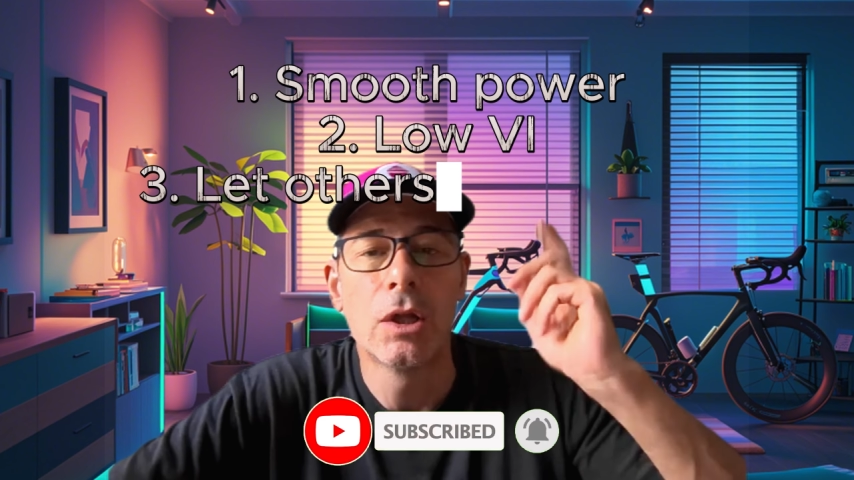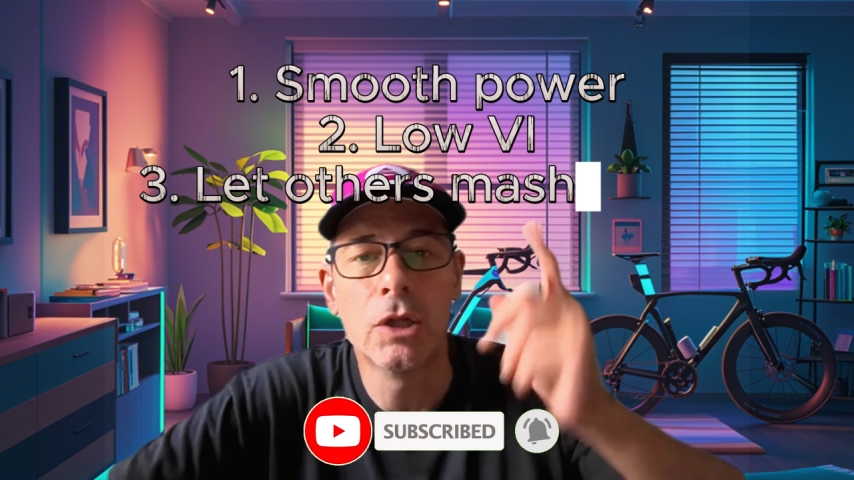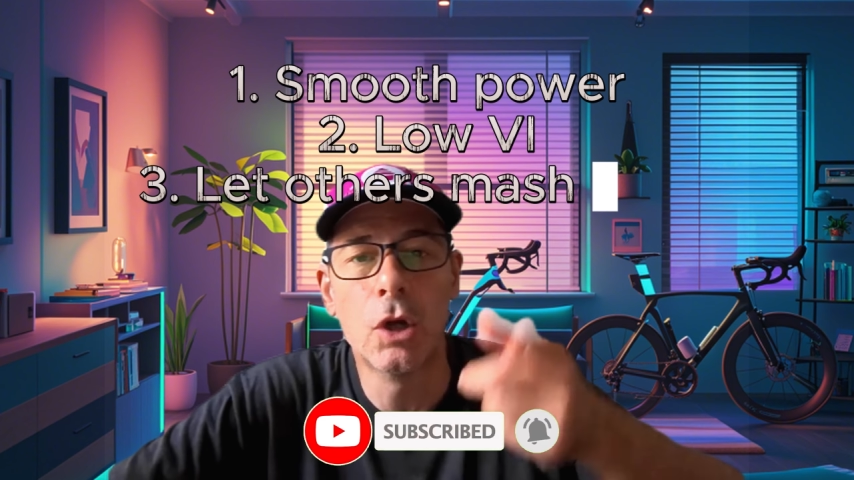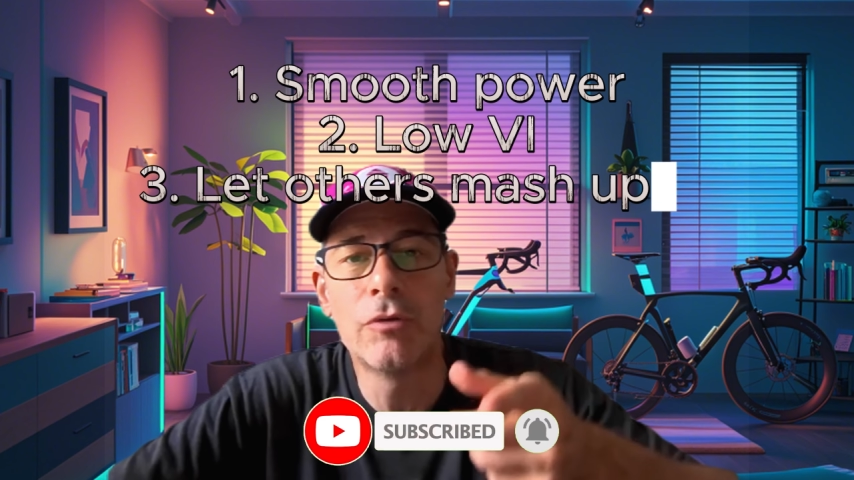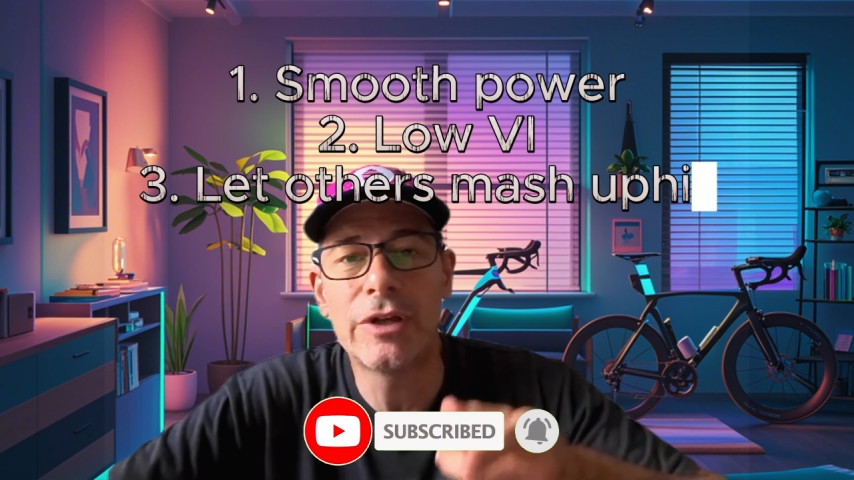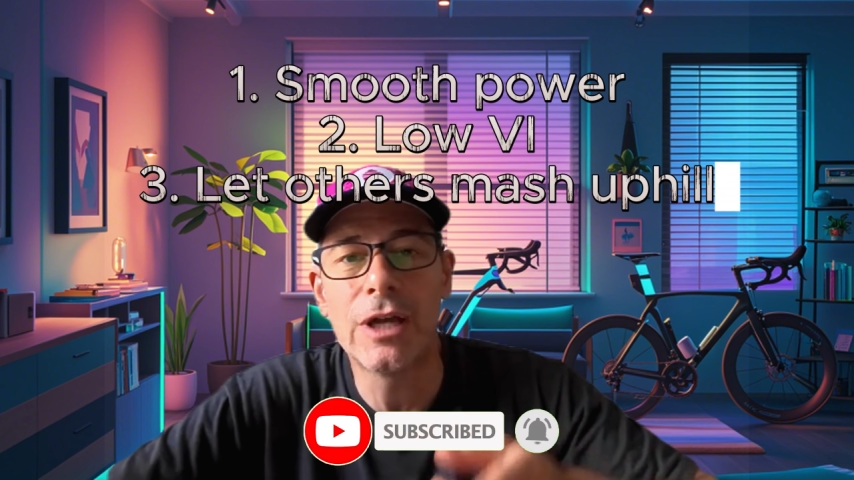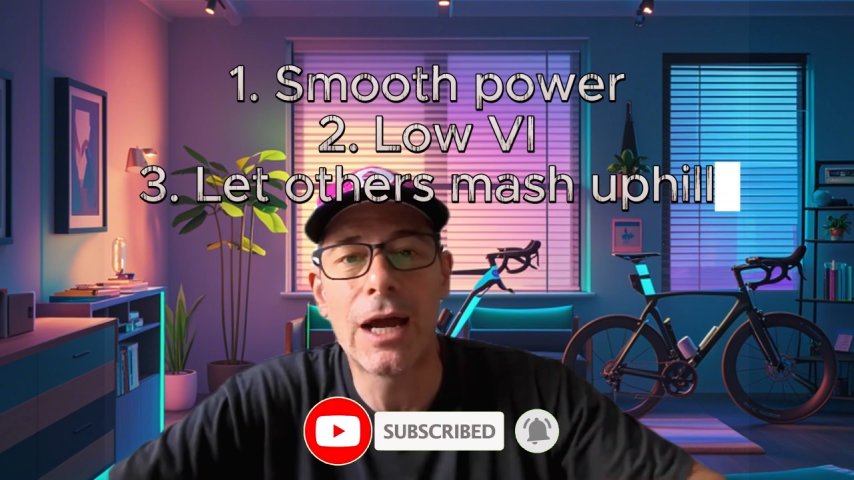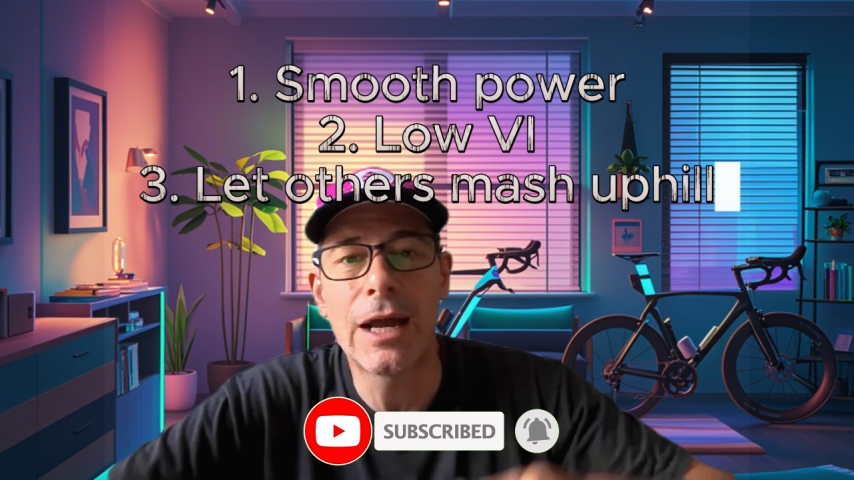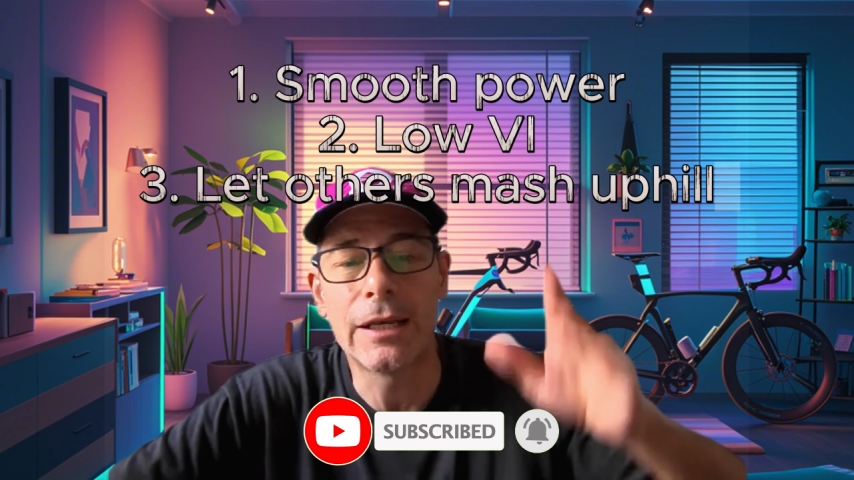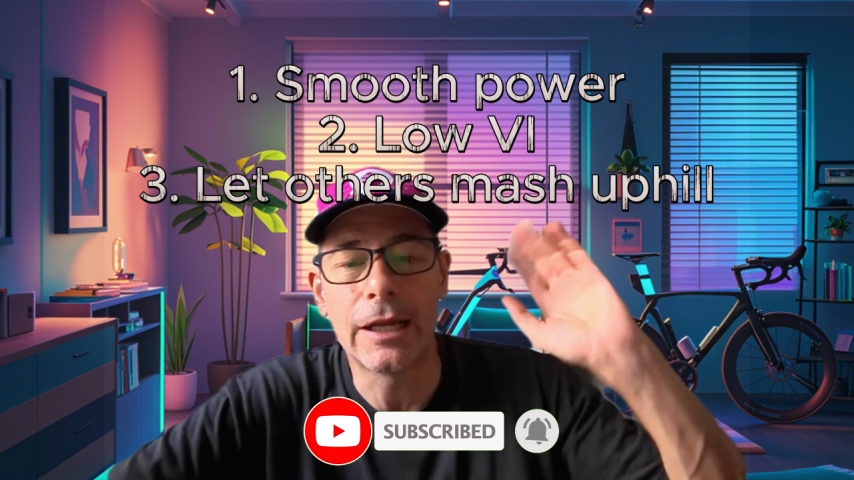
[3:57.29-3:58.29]
low
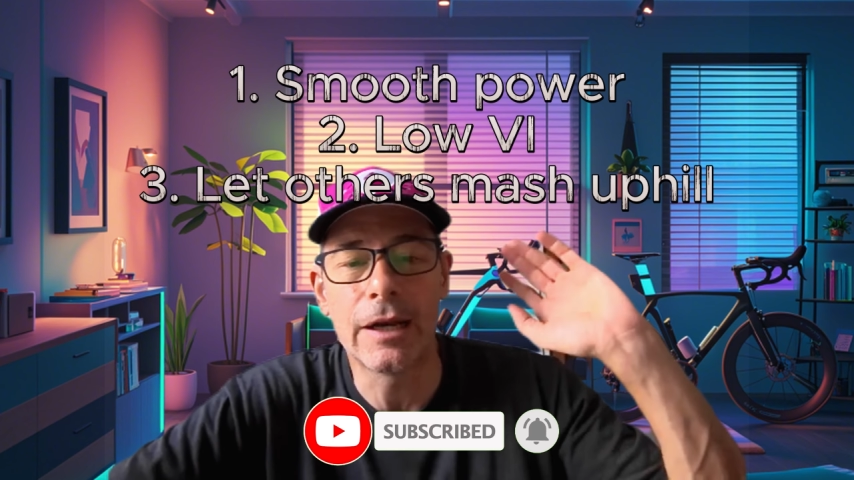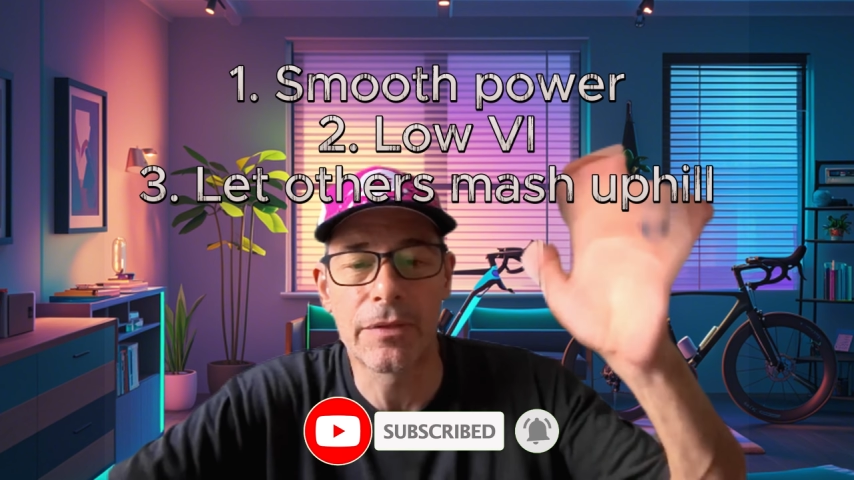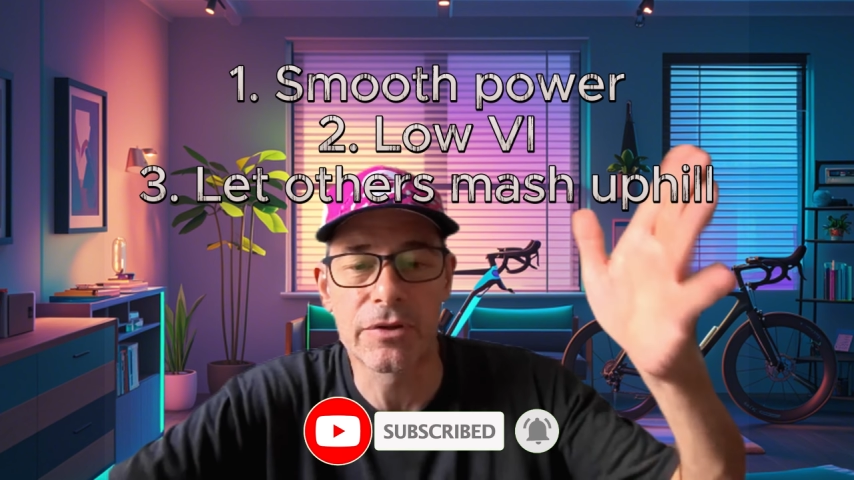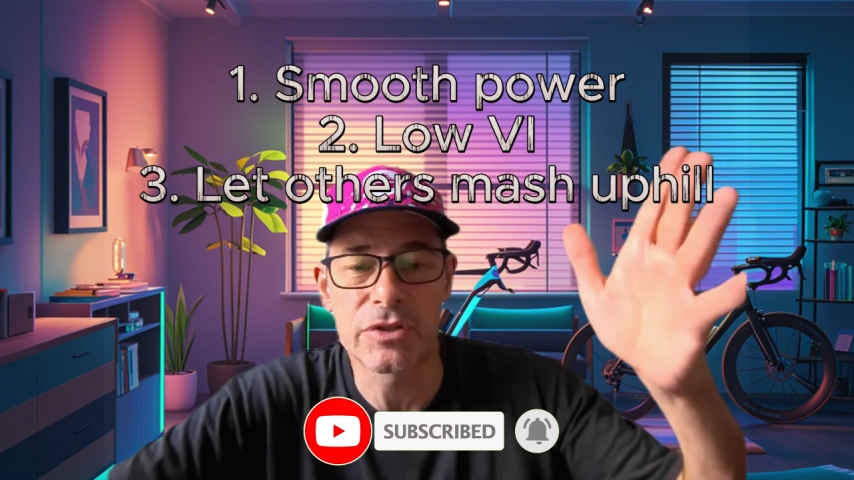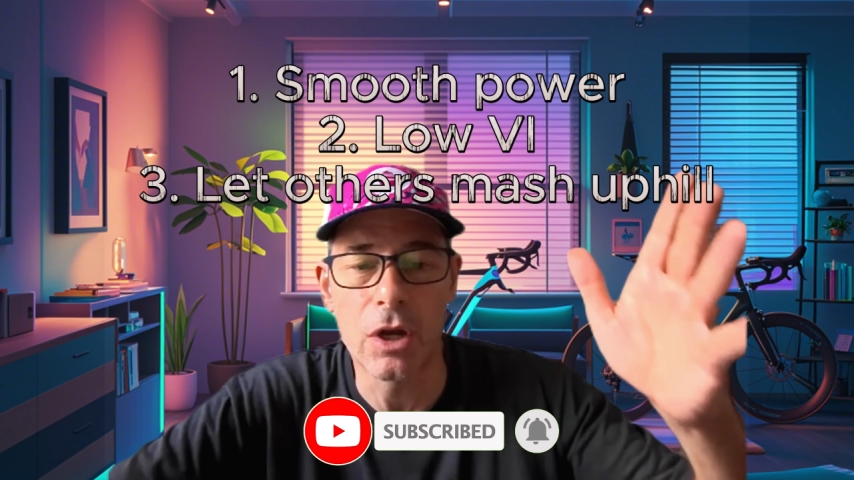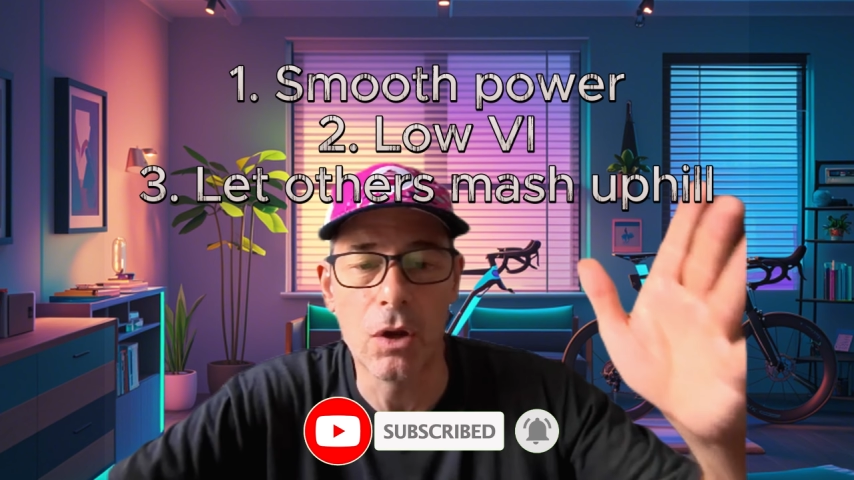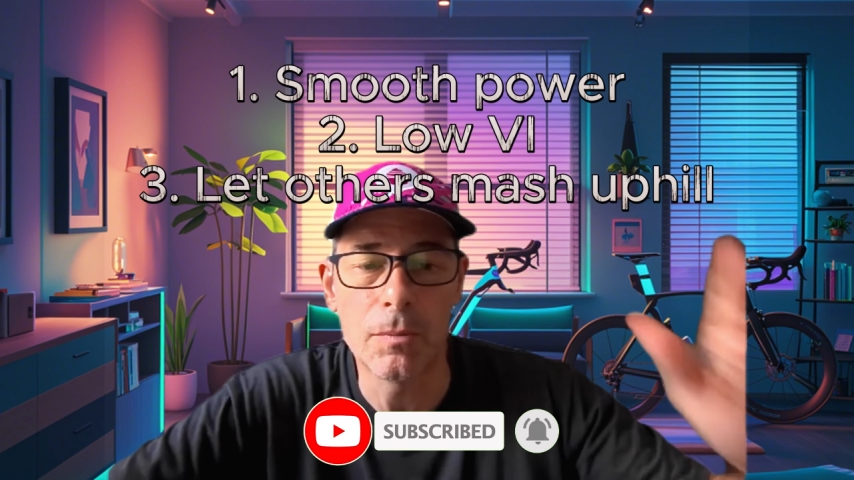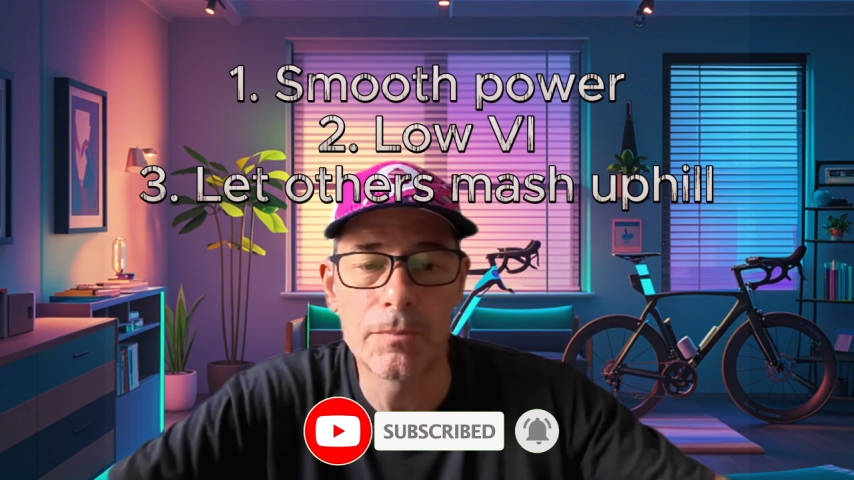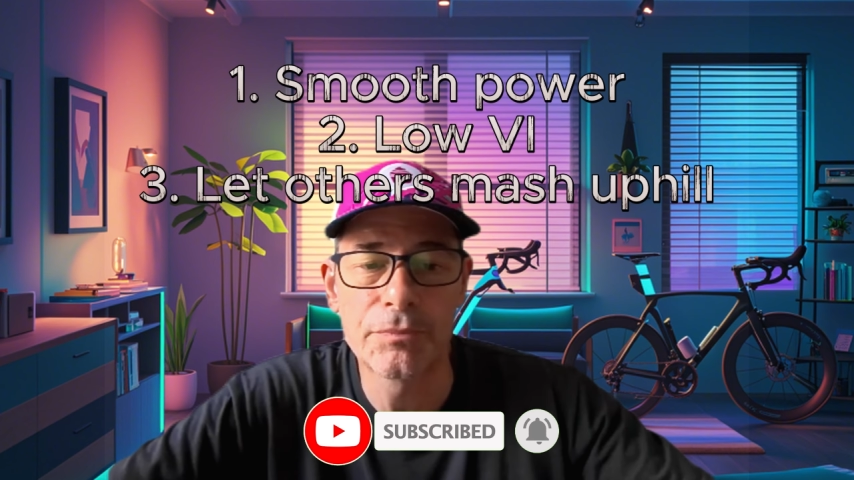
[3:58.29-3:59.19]
VI, and let others go.